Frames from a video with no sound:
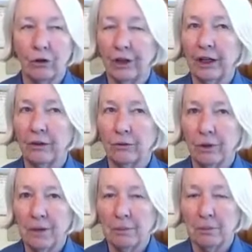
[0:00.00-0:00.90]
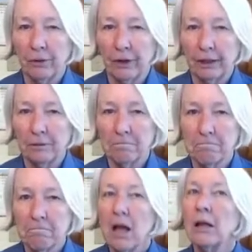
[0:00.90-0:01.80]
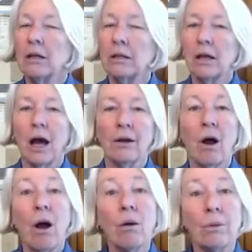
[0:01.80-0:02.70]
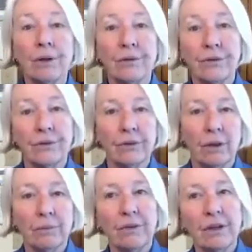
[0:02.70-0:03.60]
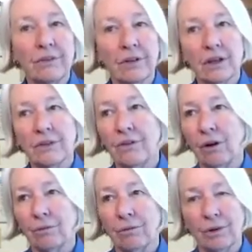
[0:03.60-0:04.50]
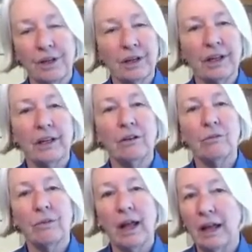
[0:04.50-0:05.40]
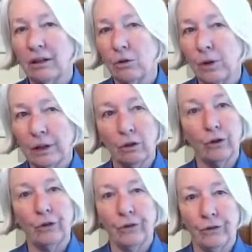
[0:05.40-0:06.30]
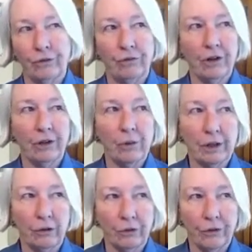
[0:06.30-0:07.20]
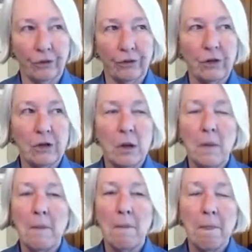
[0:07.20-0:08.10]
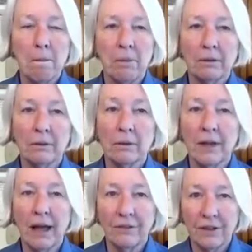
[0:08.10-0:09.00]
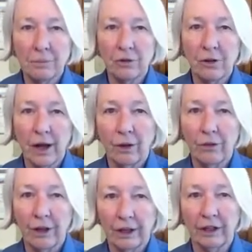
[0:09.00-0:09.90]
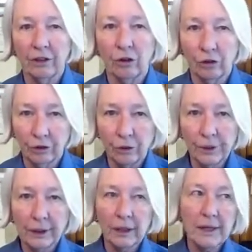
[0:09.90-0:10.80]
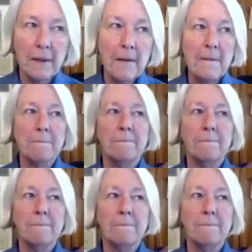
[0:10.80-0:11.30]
learning and remembering. Not always. Some of these kids are really quick learners, very quick learners. But that same child that can learn quickly